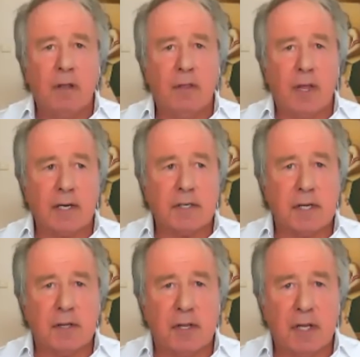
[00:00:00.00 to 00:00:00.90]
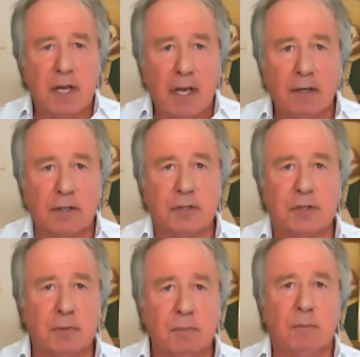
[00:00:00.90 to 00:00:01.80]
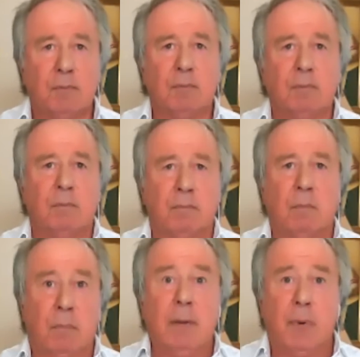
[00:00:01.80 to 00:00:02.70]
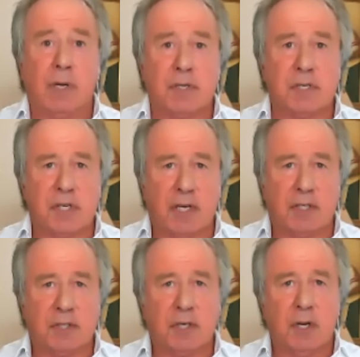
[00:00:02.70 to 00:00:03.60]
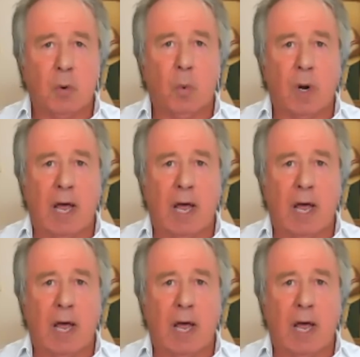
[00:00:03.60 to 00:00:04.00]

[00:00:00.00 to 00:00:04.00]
that the English people as such will